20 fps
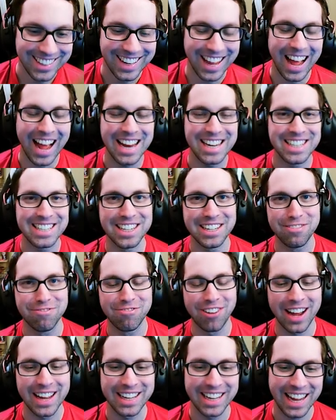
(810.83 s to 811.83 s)
I did
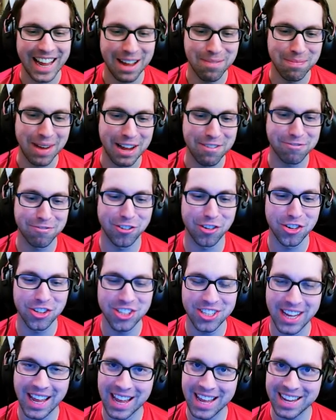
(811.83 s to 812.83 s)
finally have my what
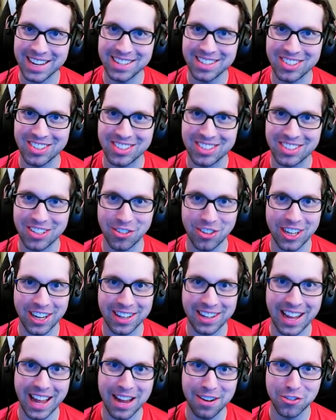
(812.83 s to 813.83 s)
first ace a... during a
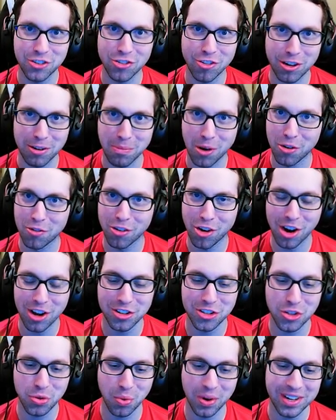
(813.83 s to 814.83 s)
live stream over
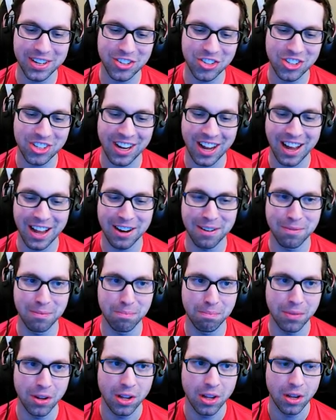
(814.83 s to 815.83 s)
on Twitch on I
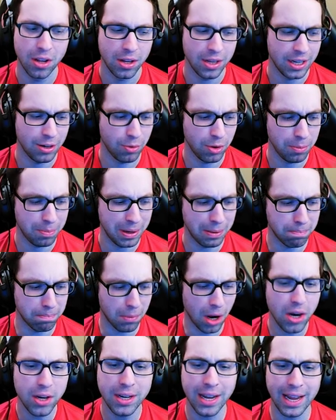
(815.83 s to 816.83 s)
wanted you to have it would have been
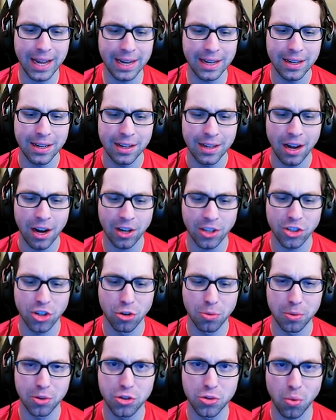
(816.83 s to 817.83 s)
Monday,
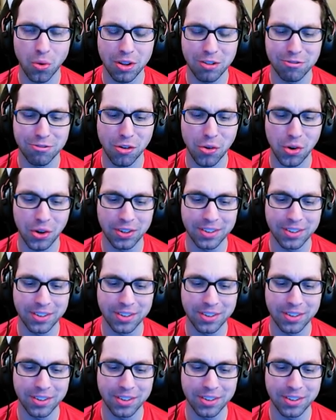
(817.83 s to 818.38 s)
October right, 24th.